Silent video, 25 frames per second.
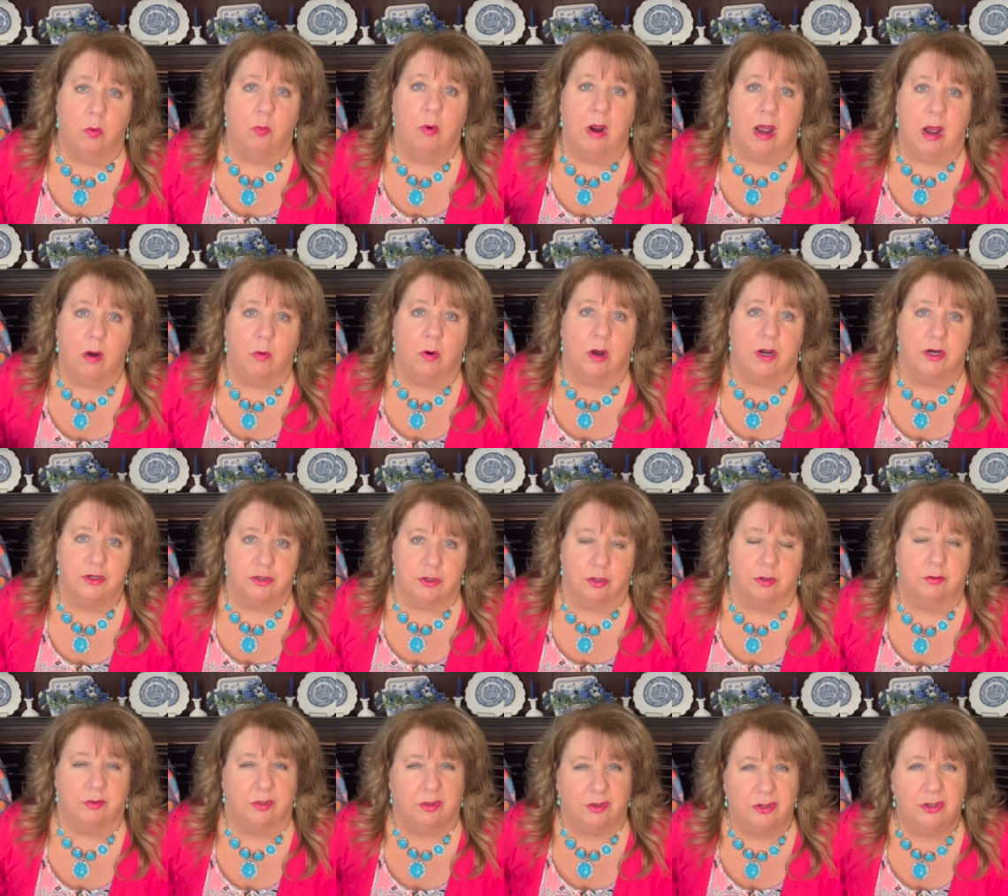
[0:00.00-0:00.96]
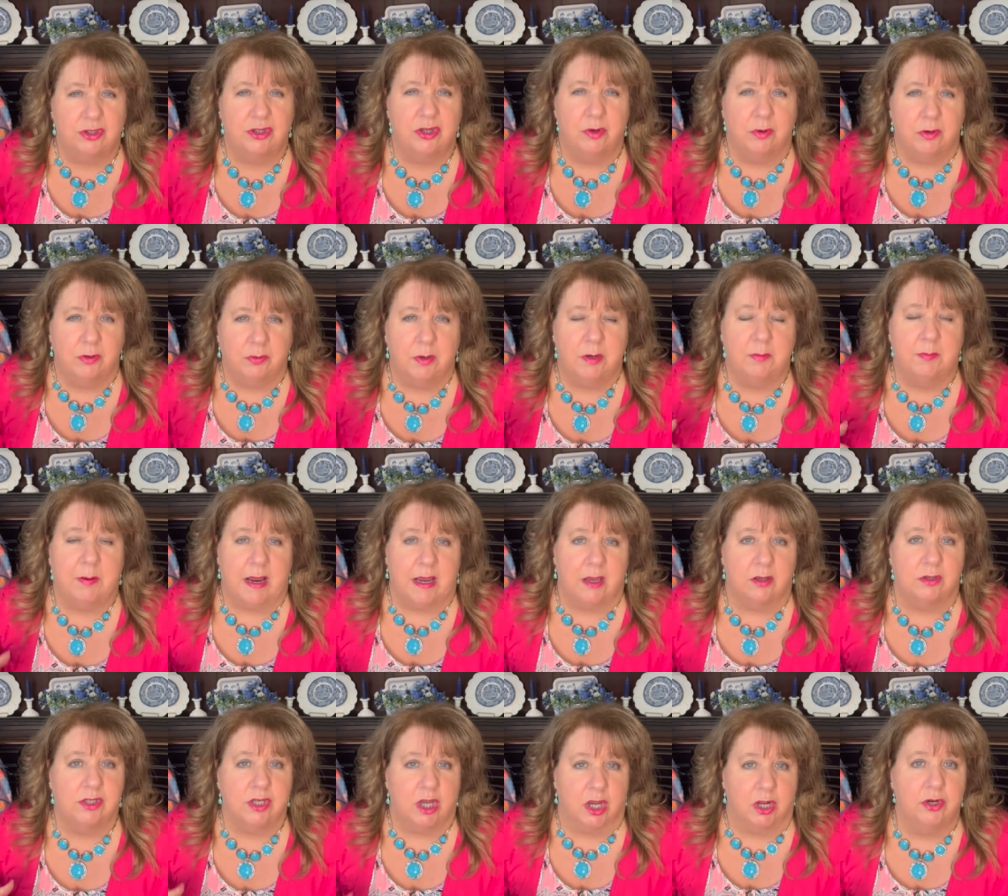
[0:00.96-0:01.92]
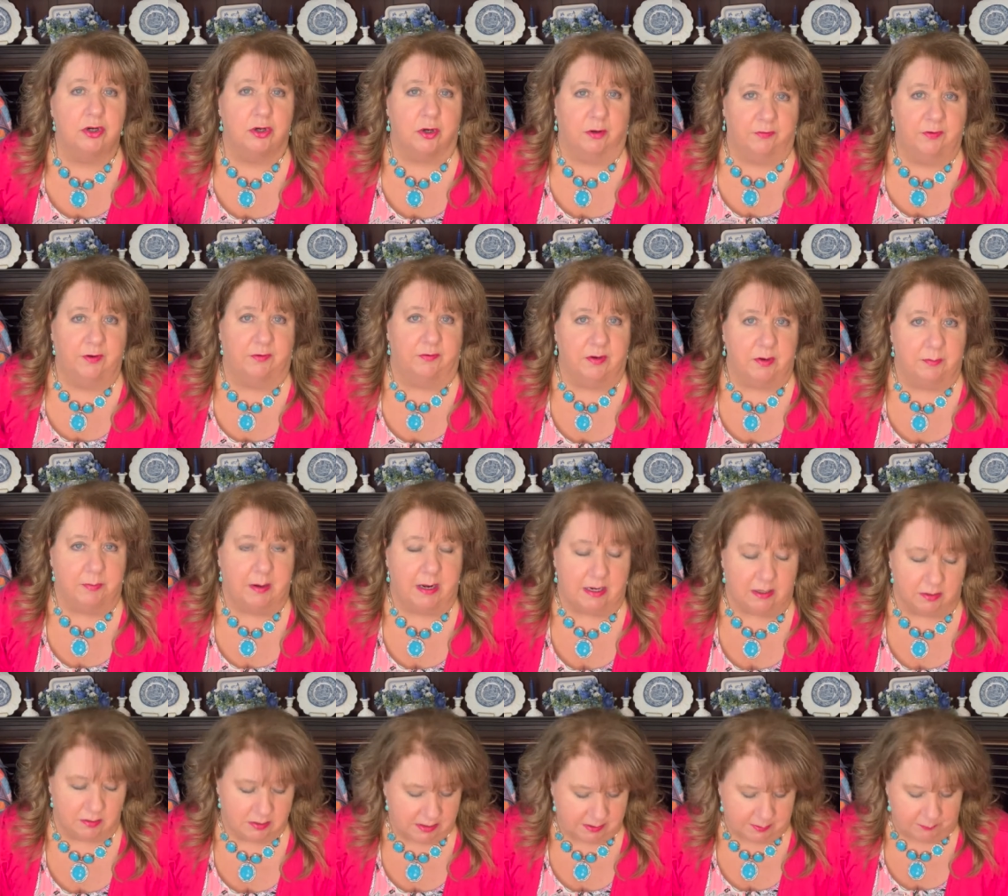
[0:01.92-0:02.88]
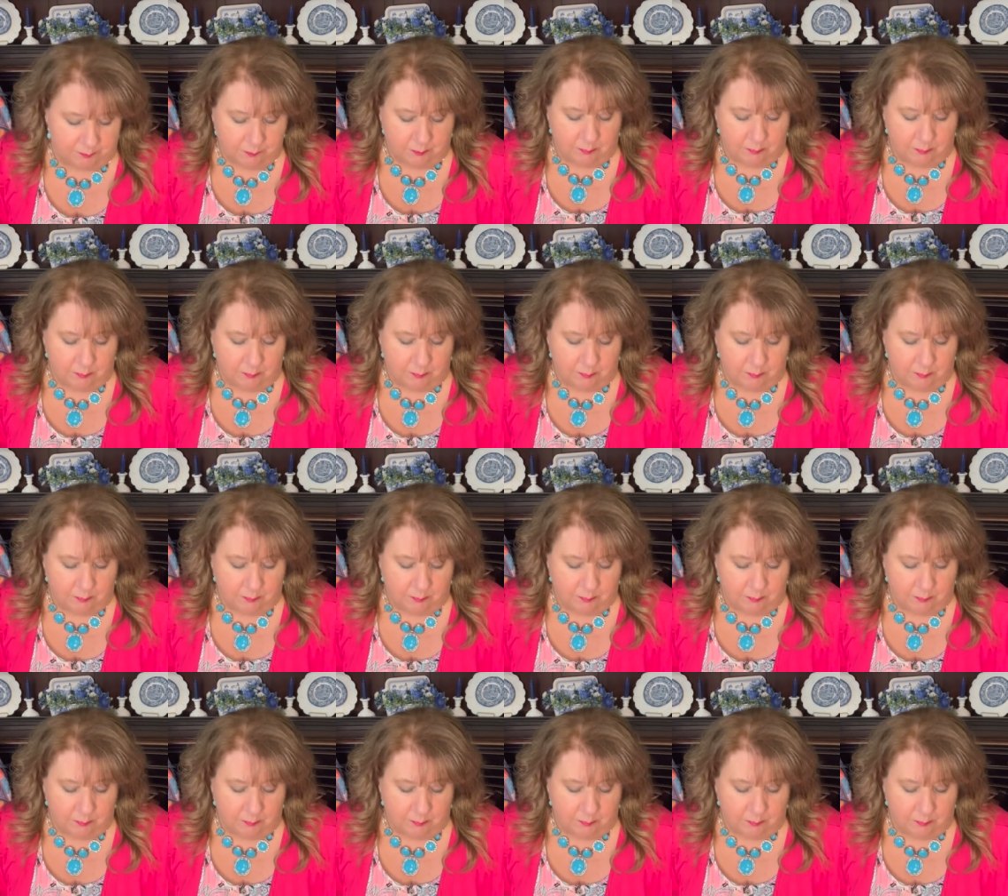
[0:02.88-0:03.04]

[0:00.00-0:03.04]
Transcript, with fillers: well under two or three pounds under 50 pounds.